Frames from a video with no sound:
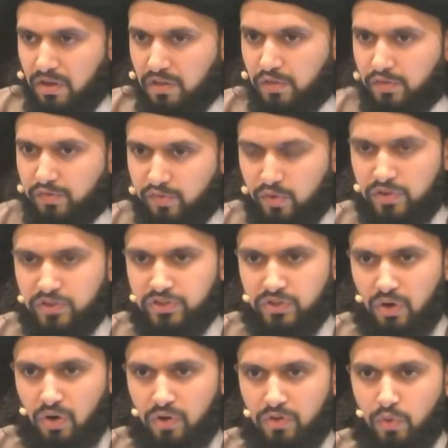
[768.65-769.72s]
The first
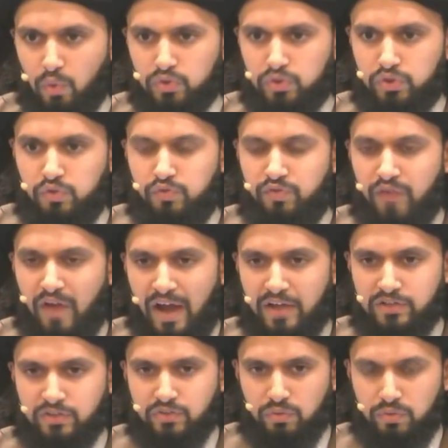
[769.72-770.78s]
are those who
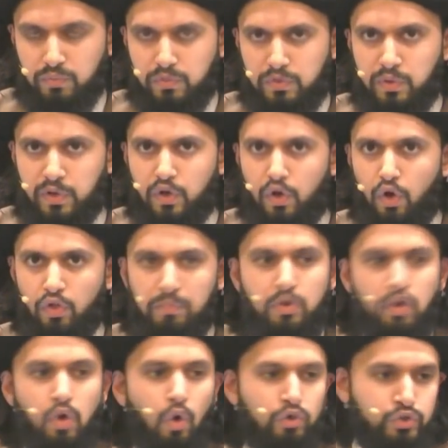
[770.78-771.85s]
fast, or you want to call them
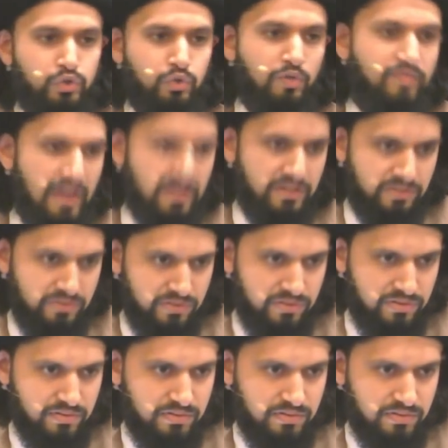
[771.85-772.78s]
cultural fasters.